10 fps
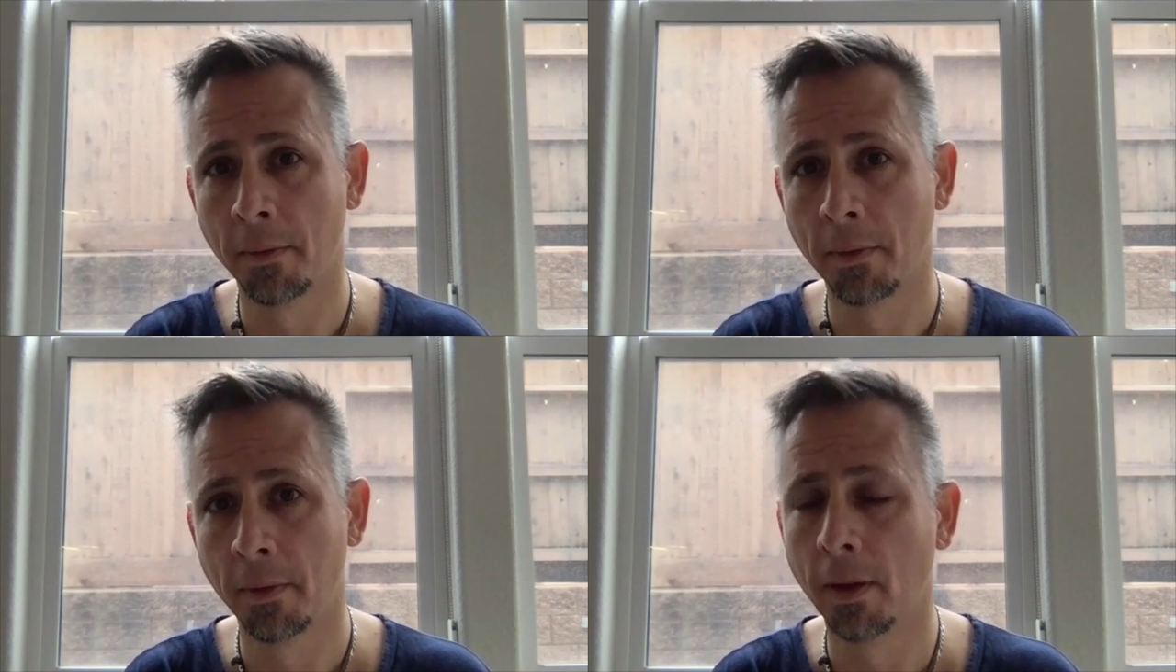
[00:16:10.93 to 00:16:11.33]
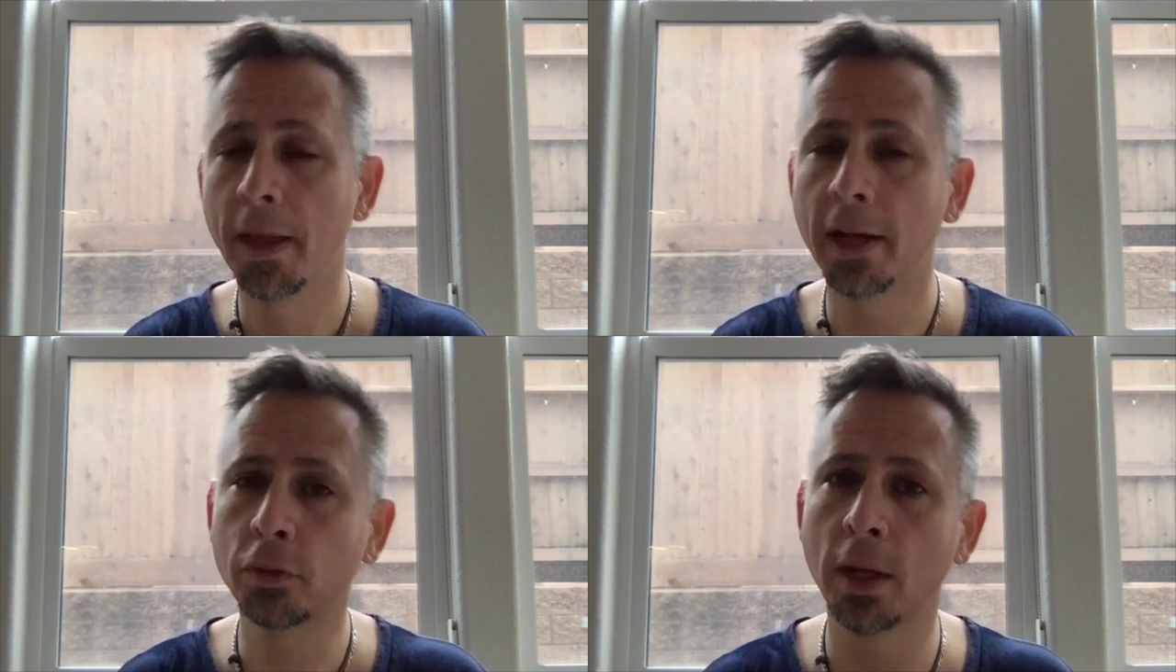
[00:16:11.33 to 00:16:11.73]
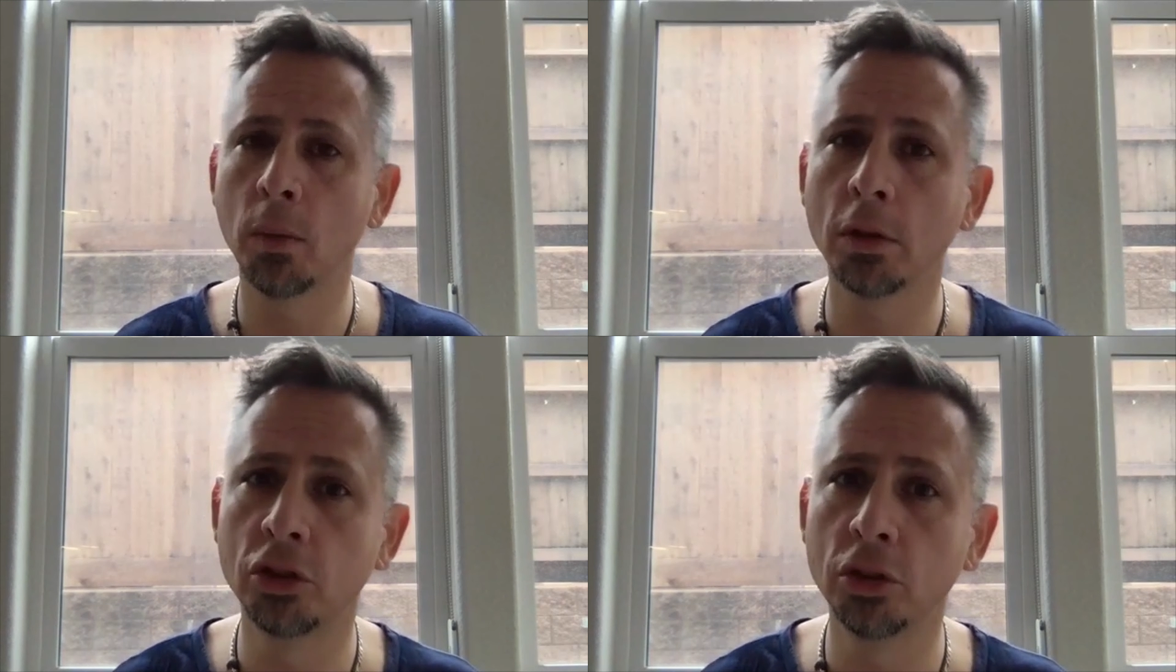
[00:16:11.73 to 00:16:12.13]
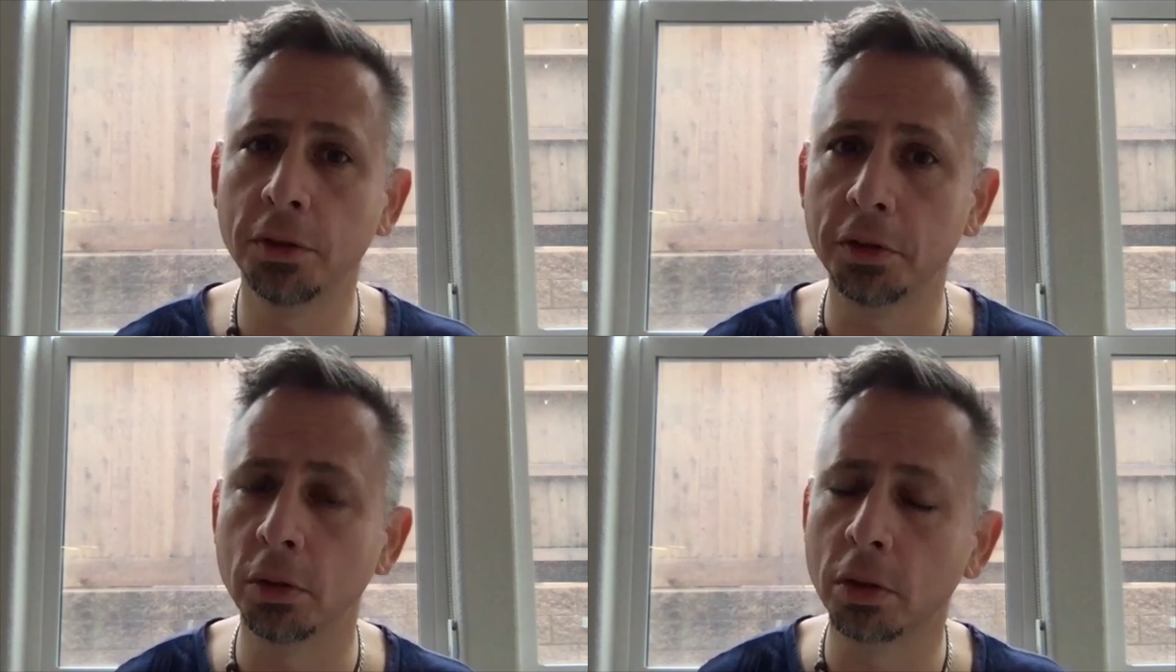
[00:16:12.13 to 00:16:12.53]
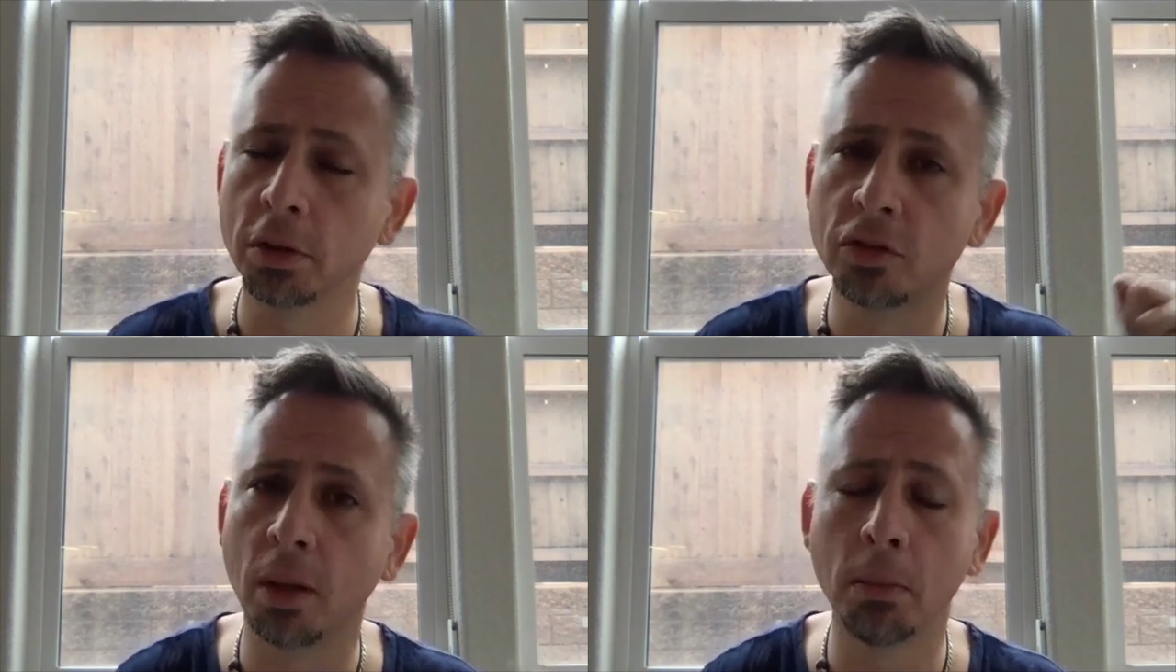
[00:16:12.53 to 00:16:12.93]
And that's what I want you to do,
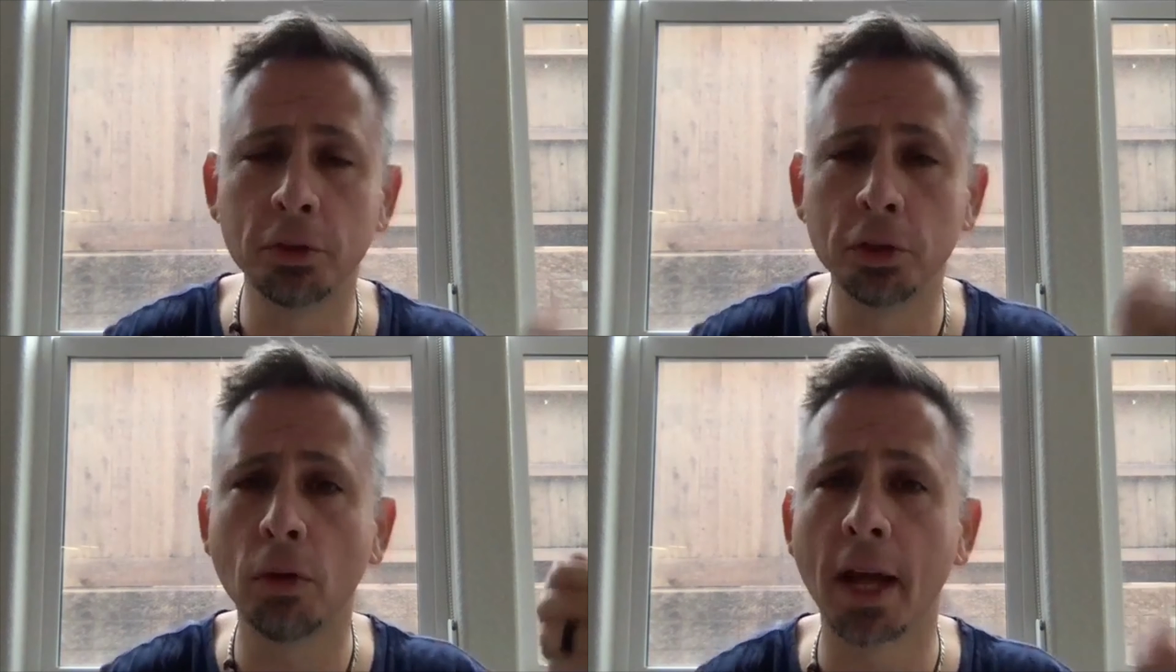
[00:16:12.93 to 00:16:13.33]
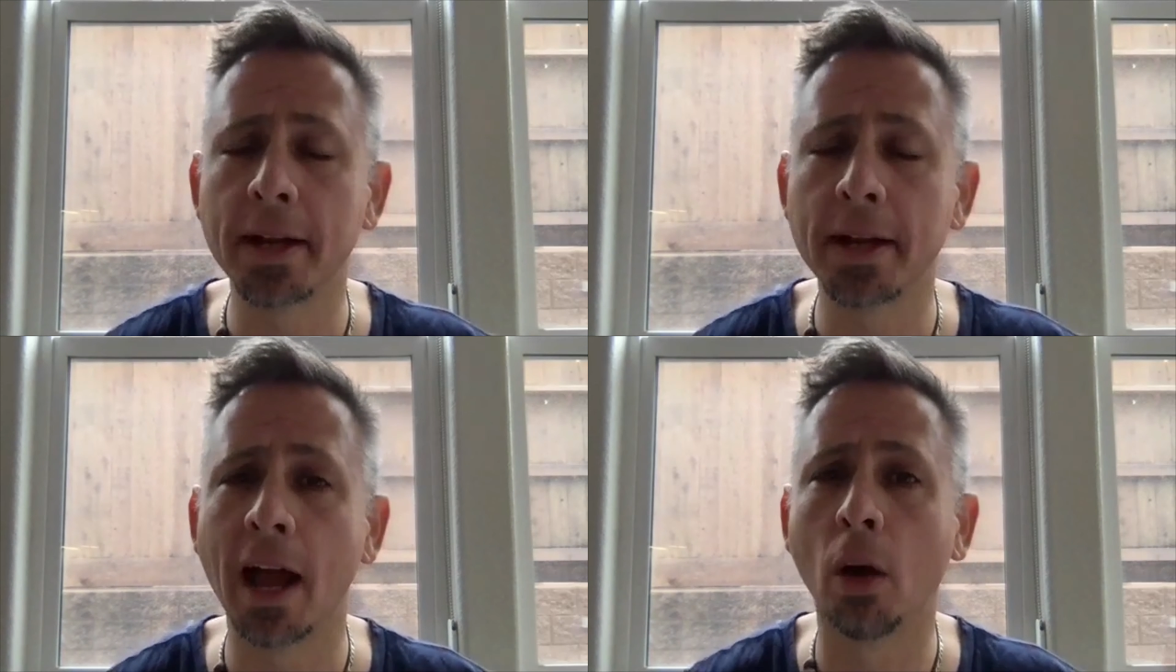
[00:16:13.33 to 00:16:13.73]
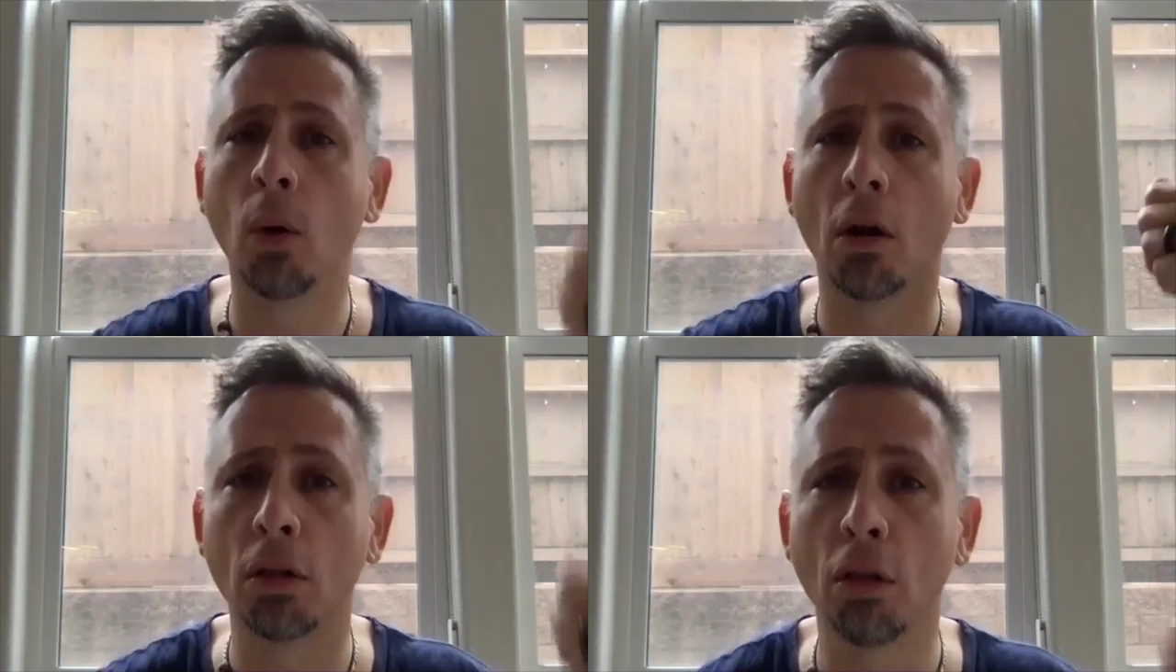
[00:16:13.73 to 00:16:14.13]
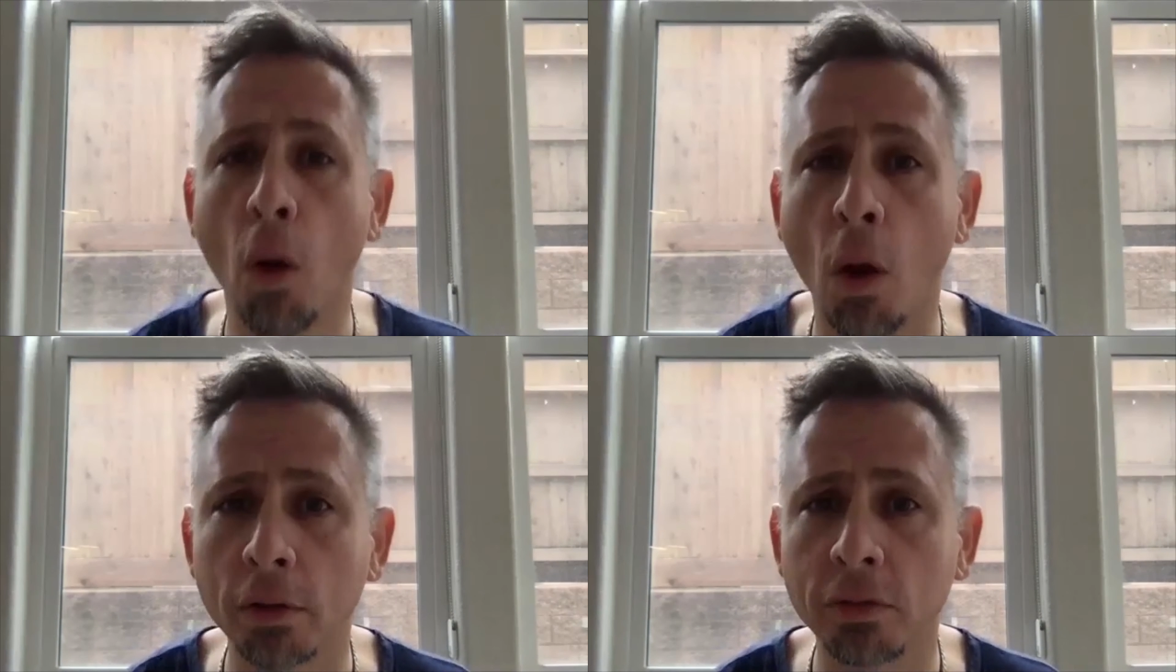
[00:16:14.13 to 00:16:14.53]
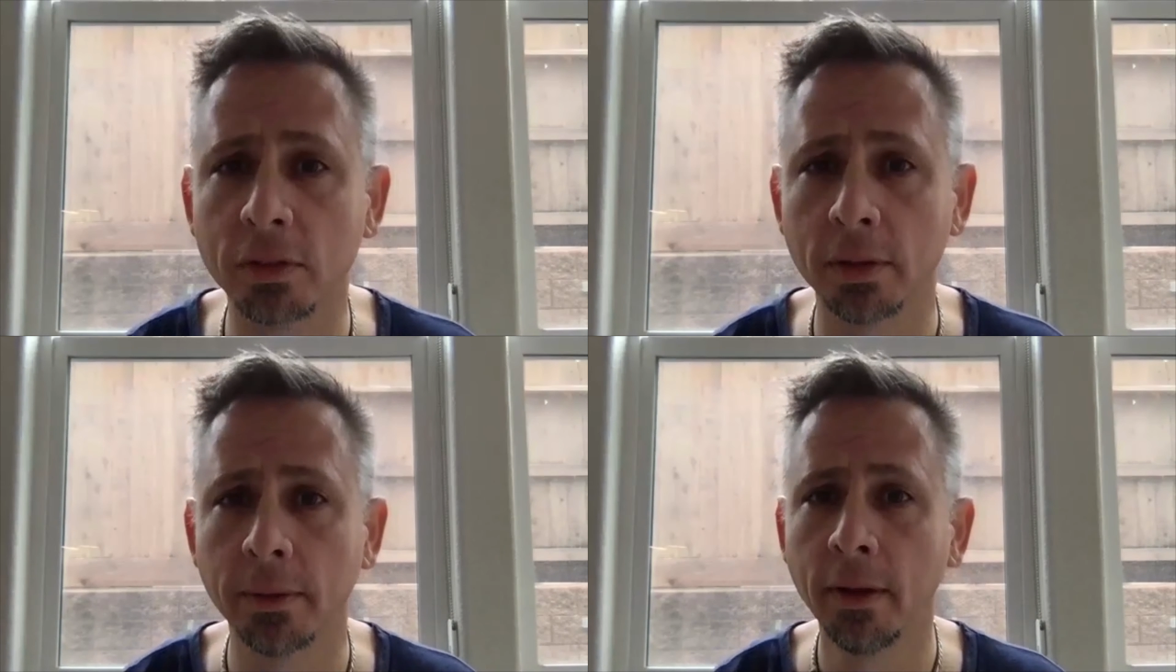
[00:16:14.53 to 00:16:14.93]
because some of you right now are lost